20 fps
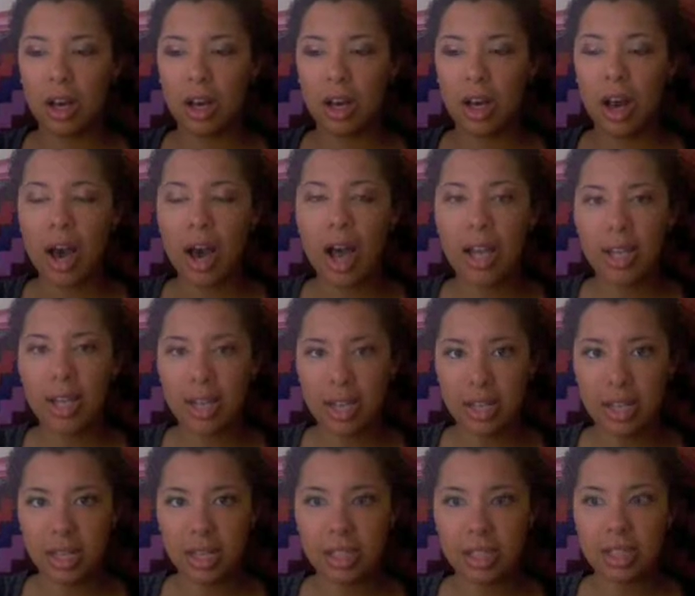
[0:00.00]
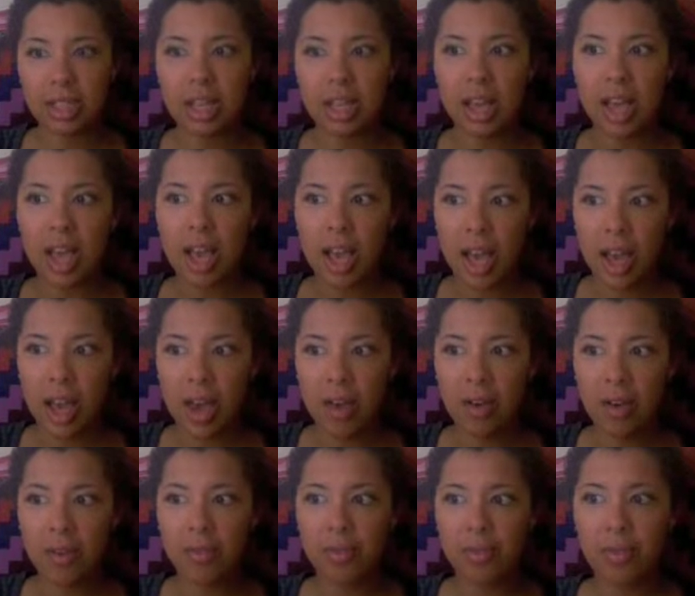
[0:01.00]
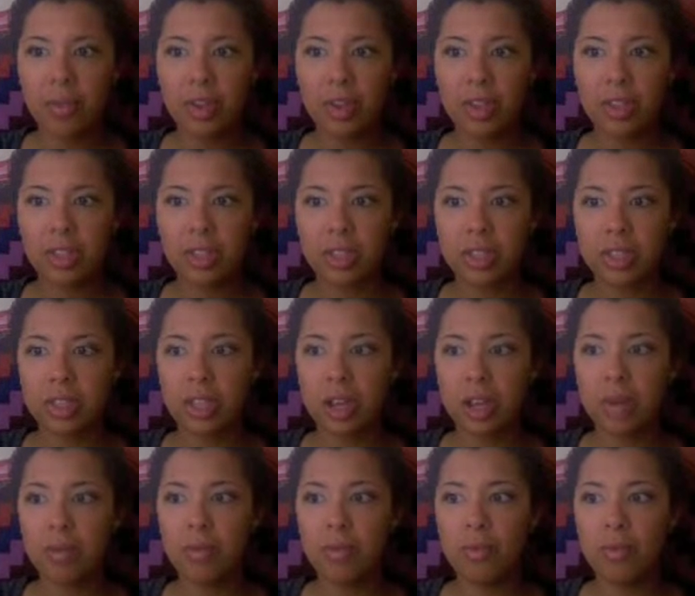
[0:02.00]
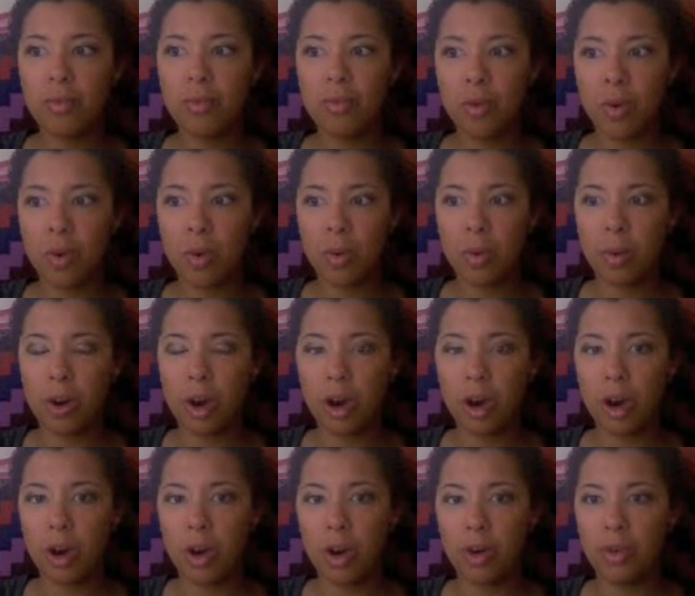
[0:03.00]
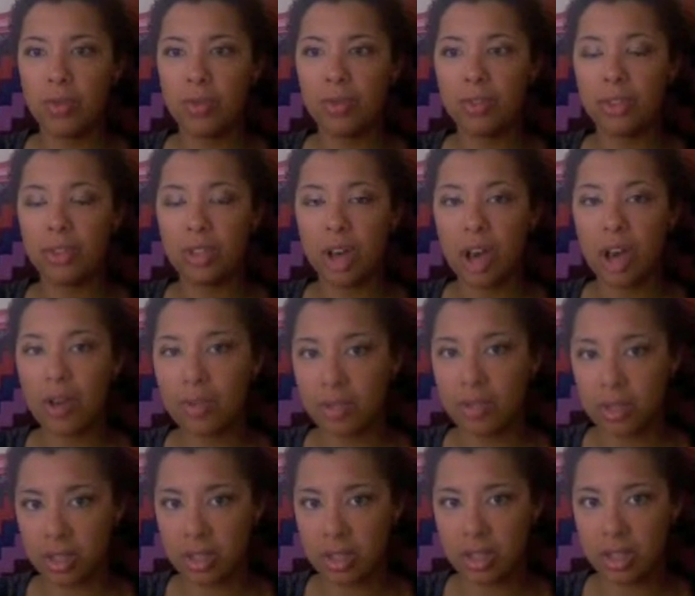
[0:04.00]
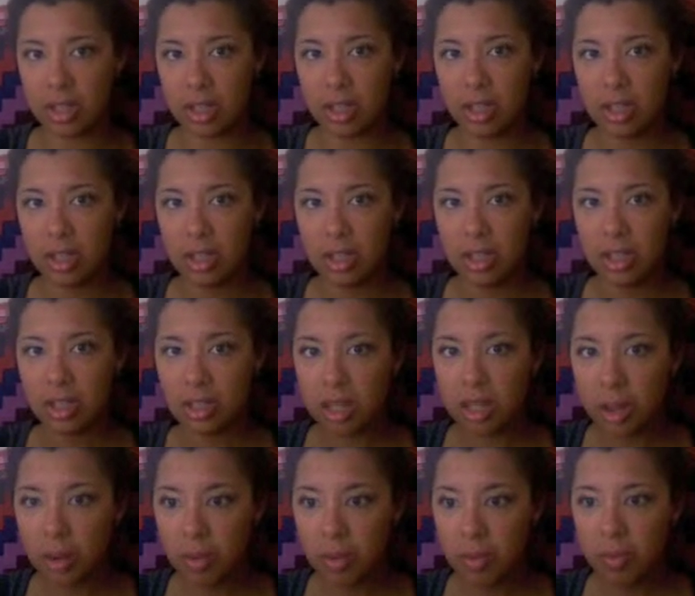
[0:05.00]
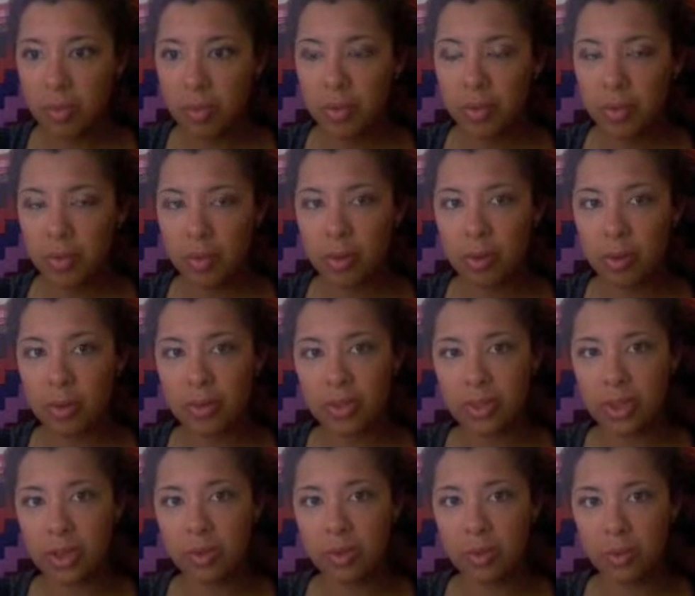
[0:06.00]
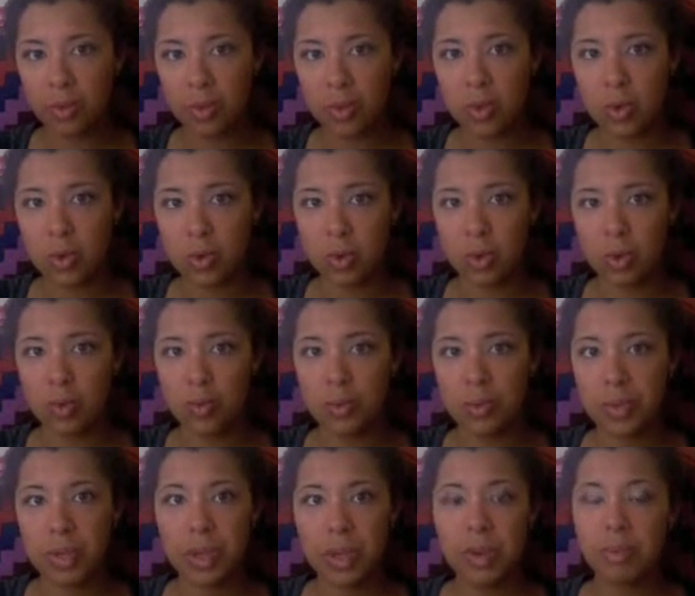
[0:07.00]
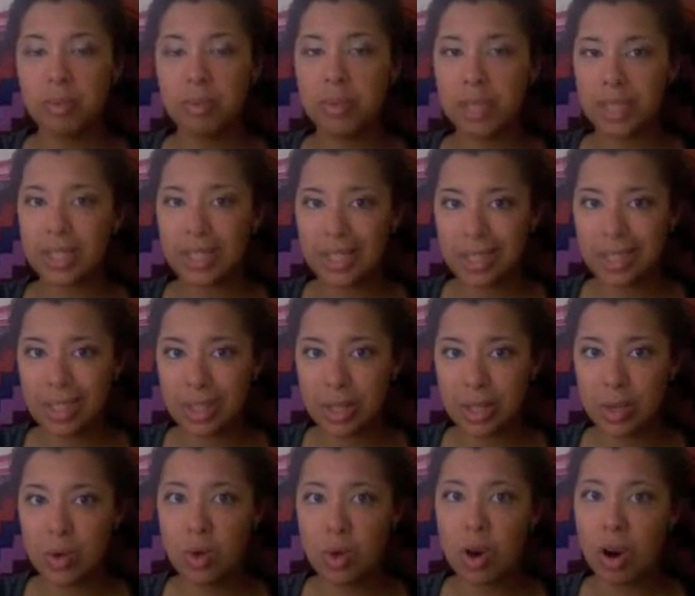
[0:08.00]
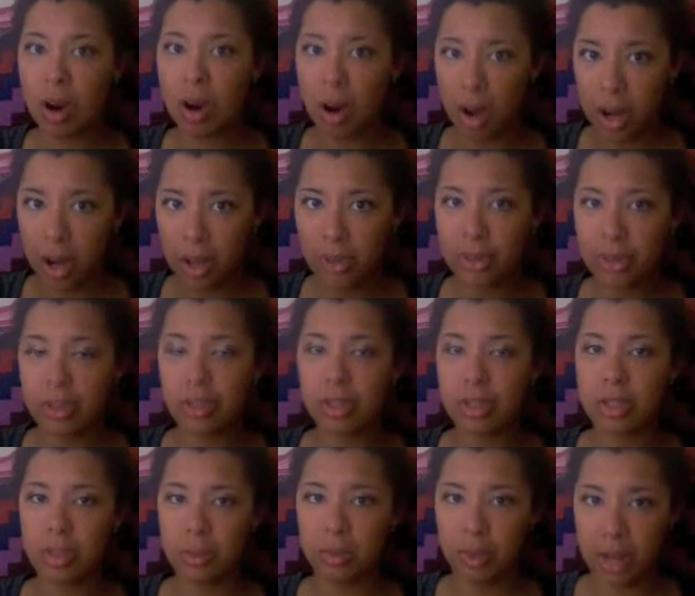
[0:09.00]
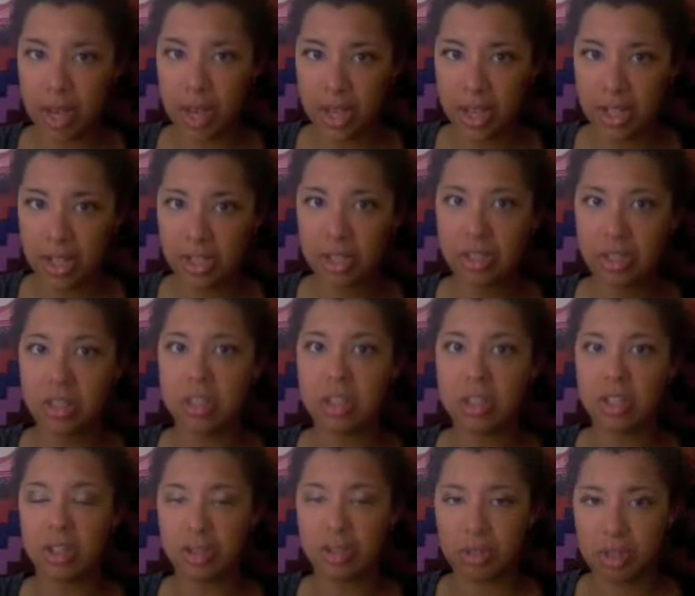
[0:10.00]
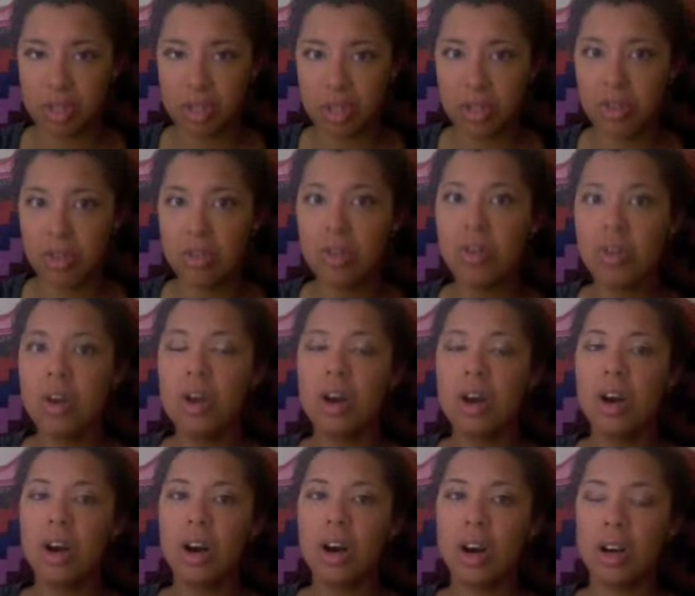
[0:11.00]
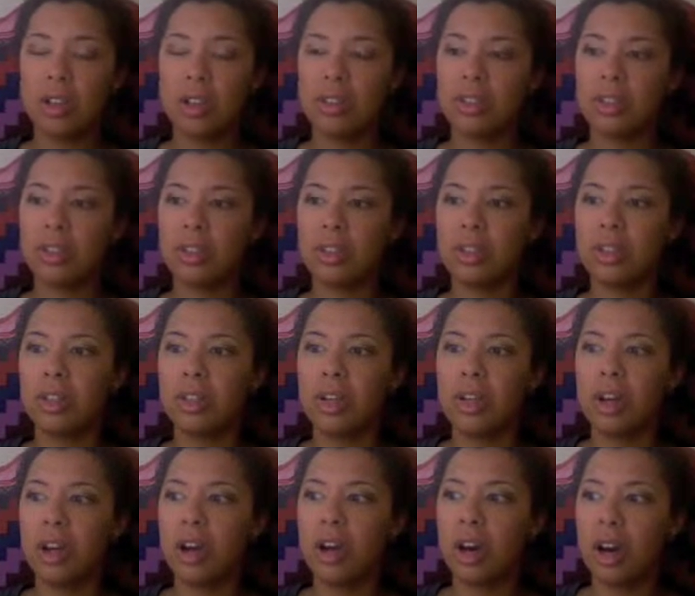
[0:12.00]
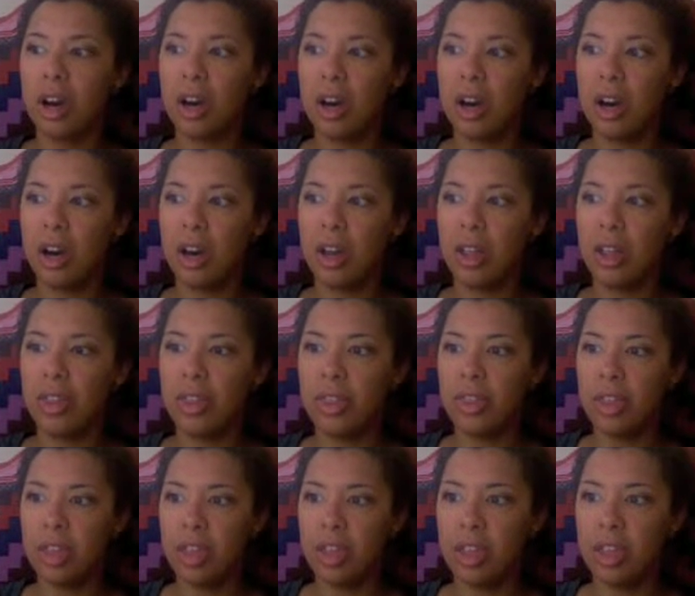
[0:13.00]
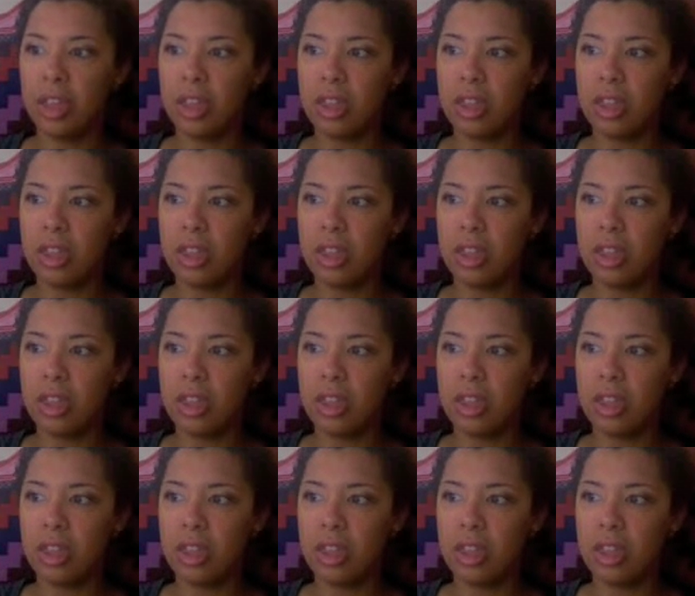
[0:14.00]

colonies have some form of sovereignty, some form of self-rule, but still are under the stipulations and are still under the